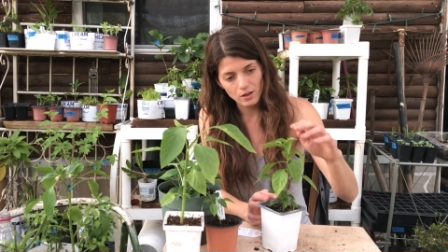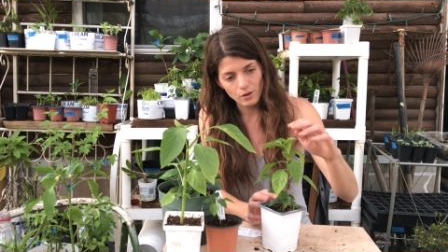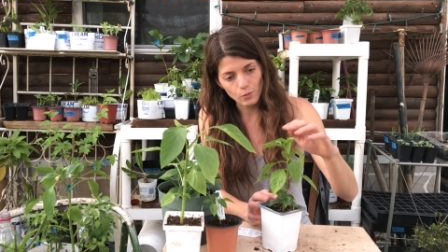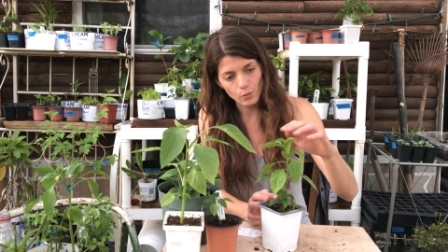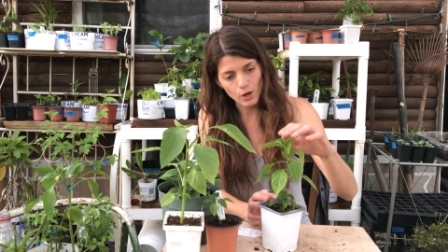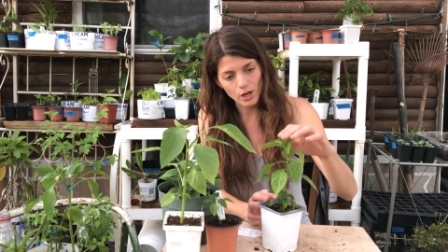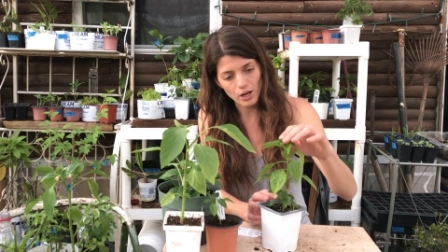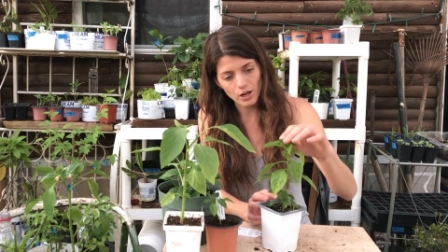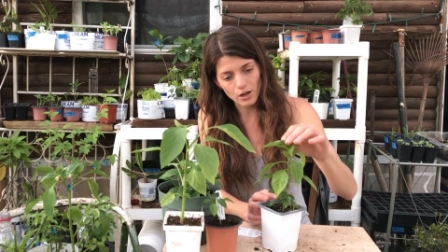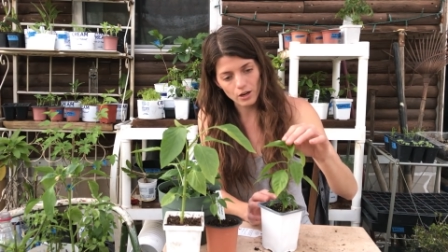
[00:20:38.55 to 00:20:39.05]

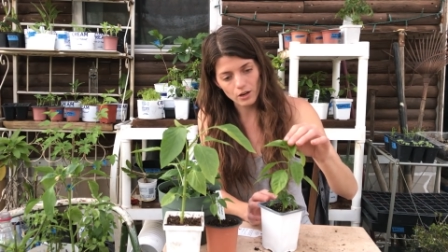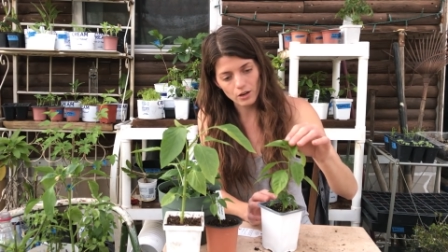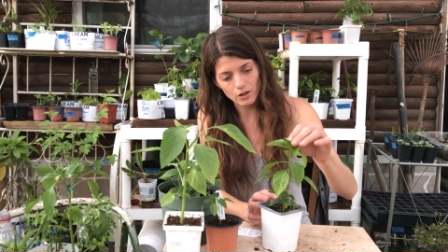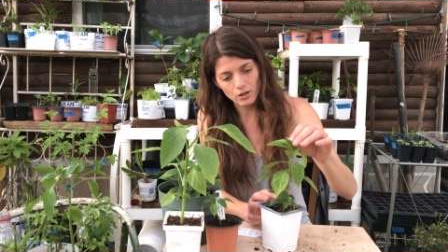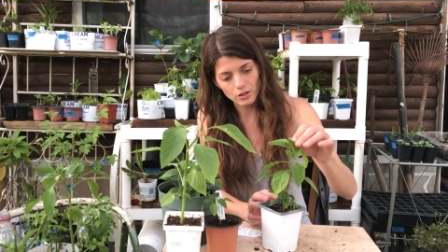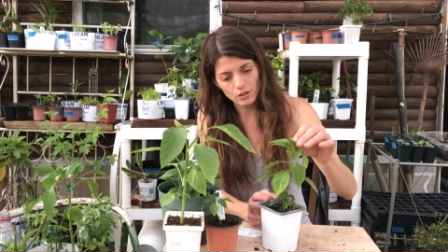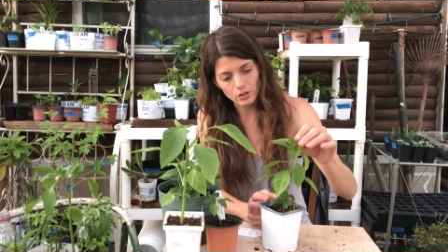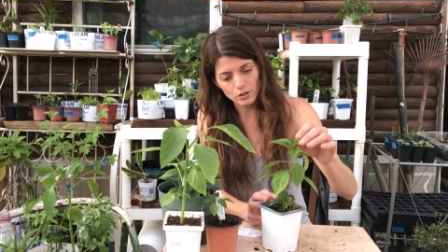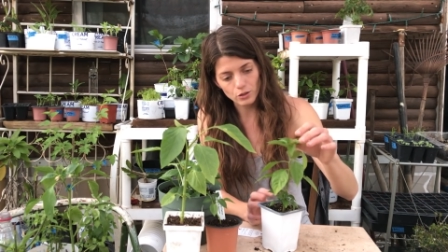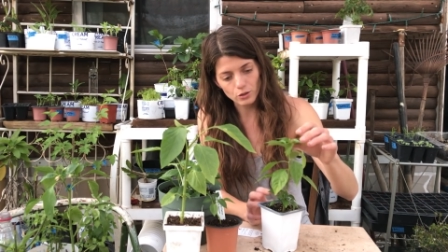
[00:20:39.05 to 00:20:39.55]
where
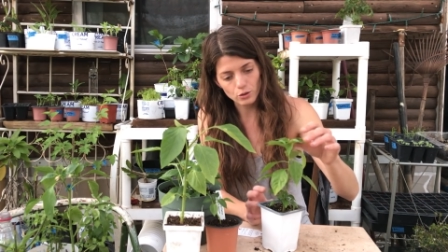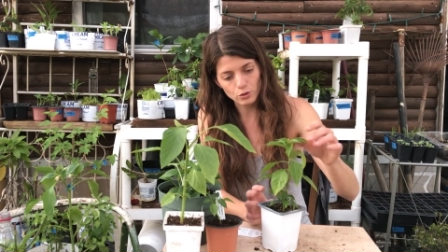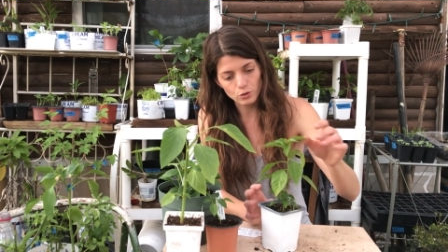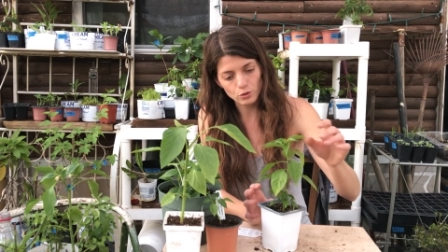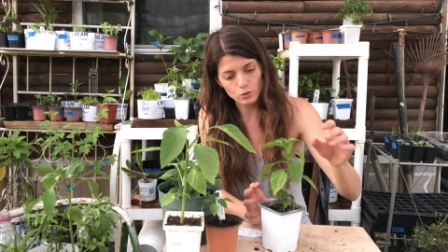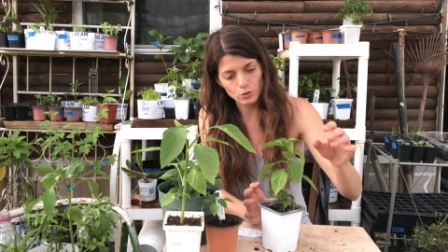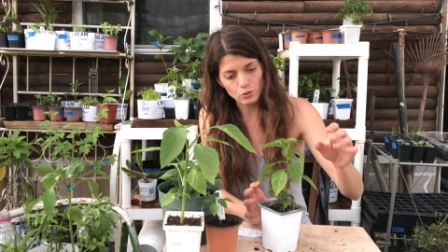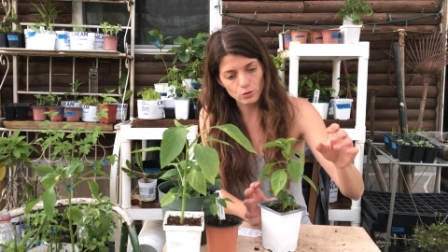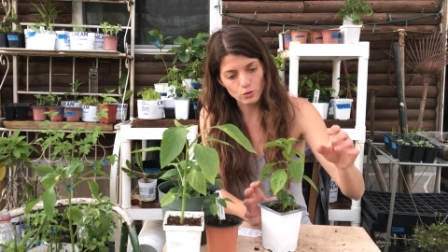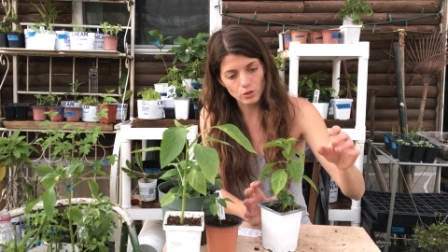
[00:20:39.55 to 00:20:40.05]

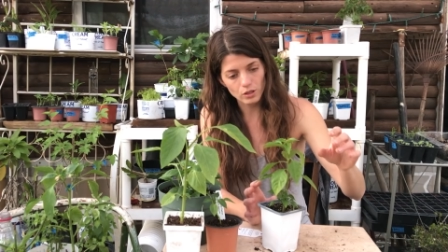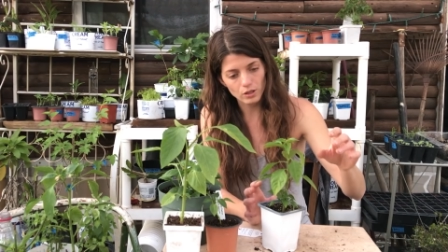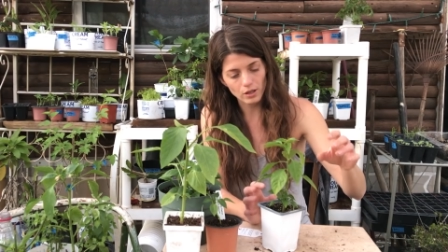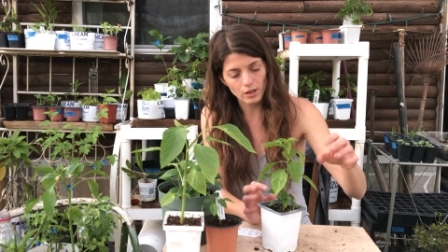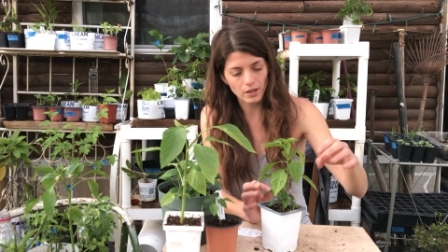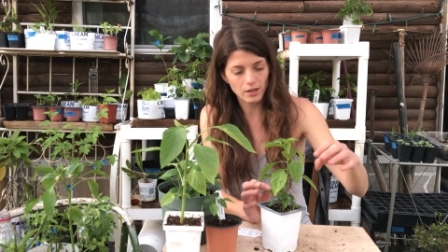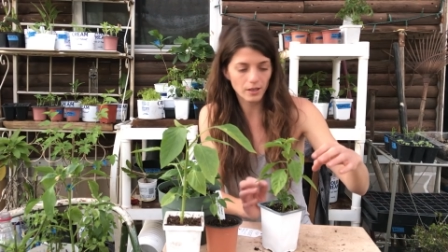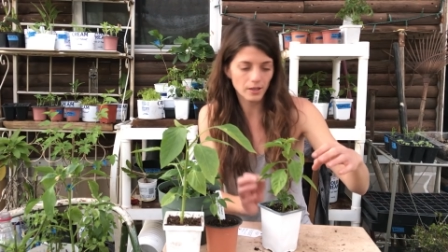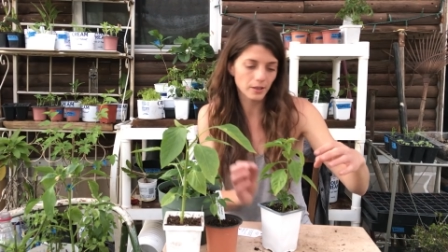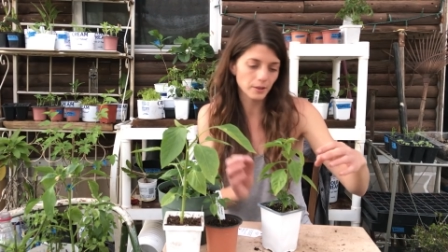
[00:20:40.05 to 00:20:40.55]
you
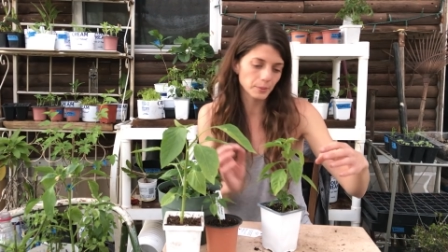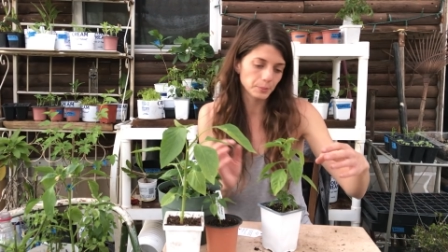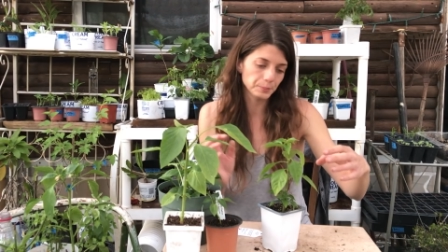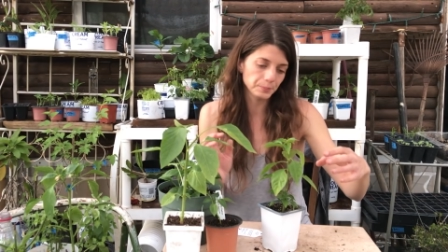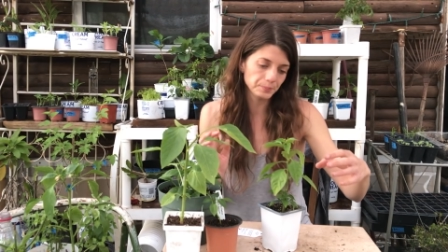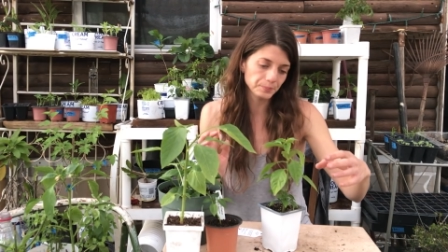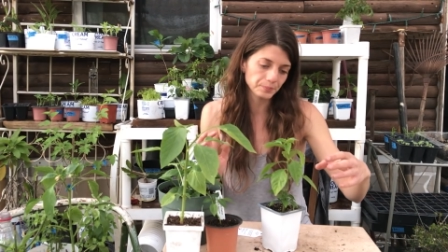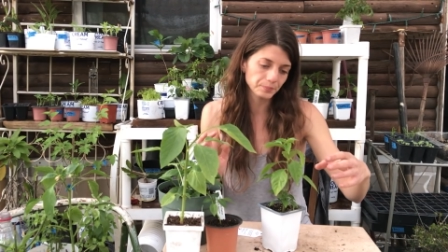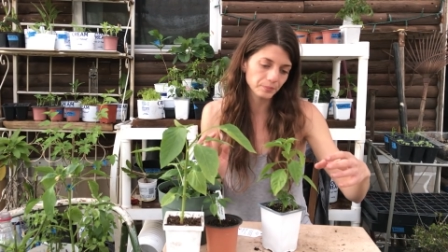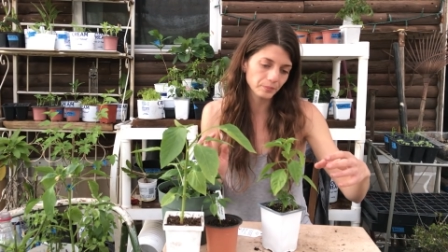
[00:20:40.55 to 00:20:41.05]
um,